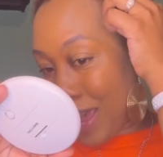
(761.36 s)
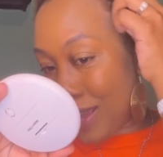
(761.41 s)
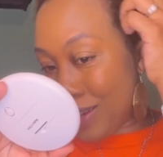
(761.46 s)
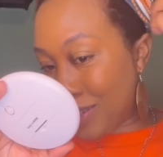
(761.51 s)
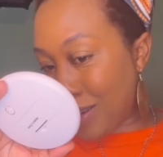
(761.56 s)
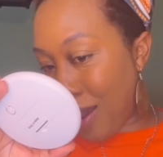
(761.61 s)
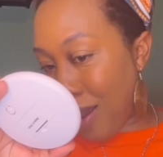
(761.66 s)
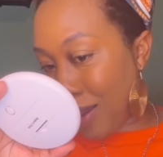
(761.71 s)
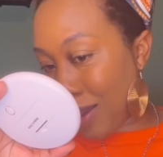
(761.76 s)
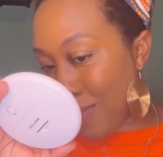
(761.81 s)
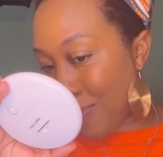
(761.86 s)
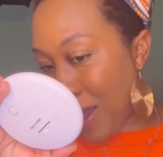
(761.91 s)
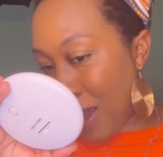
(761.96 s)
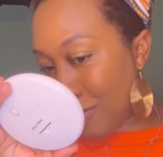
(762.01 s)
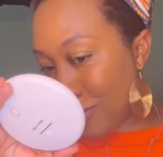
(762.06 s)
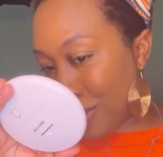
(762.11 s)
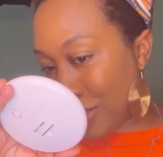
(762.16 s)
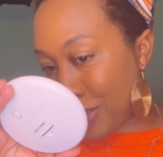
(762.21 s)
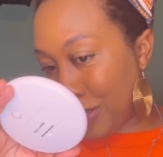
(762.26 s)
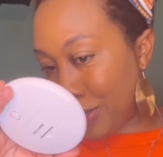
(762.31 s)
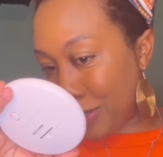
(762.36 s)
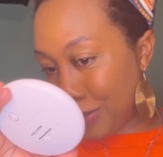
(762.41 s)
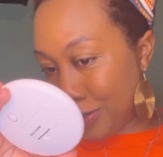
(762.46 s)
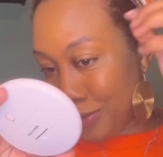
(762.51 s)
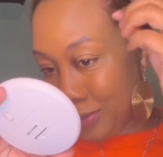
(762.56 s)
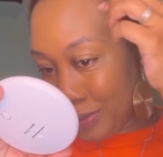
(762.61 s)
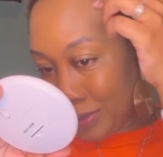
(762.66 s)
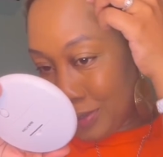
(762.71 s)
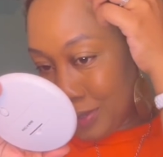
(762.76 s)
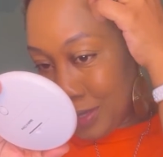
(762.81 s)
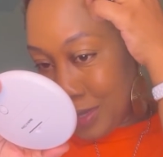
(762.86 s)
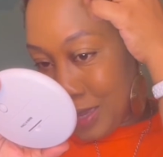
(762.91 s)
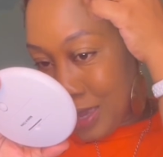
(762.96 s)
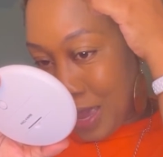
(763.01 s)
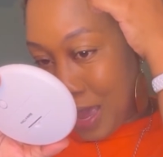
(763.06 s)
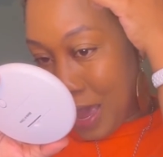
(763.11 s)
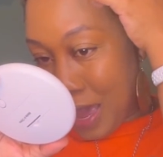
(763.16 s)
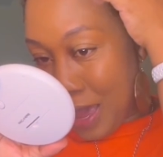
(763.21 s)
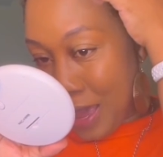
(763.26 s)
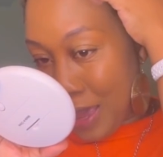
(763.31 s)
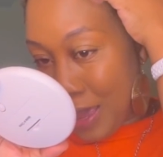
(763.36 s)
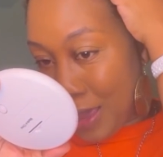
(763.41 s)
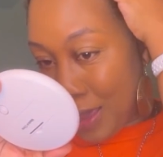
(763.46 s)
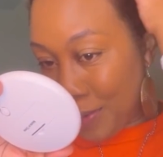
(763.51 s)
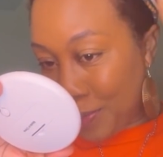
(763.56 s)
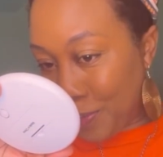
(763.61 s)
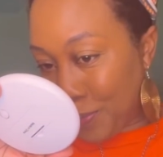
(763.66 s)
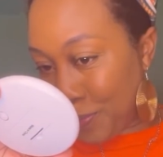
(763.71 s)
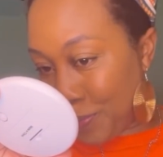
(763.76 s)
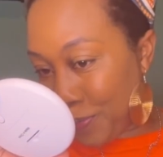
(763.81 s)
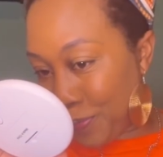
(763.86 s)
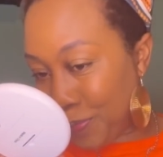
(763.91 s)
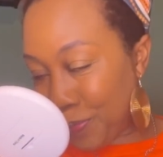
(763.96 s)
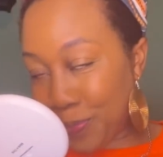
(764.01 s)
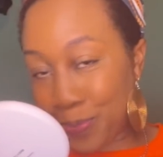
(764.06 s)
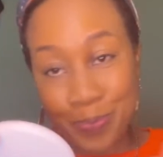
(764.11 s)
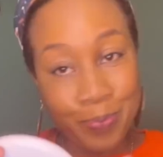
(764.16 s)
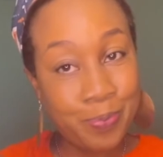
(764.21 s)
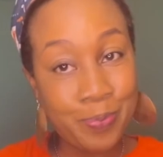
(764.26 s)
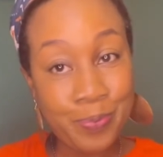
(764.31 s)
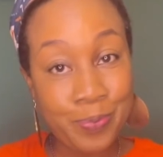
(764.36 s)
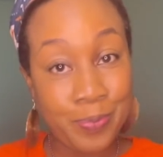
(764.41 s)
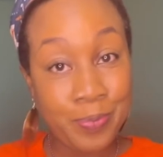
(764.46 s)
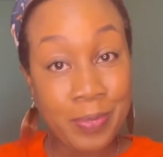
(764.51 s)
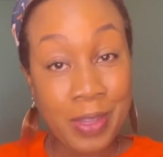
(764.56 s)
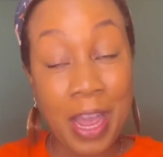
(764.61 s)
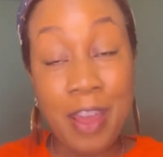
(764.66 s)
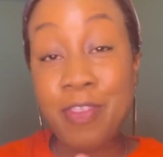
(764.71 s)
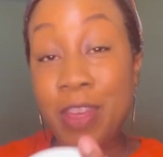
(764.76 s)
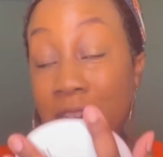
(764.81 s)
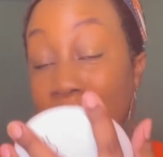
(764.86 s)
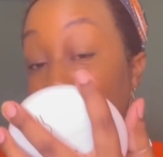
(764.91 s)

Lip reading: talk about you, if they talk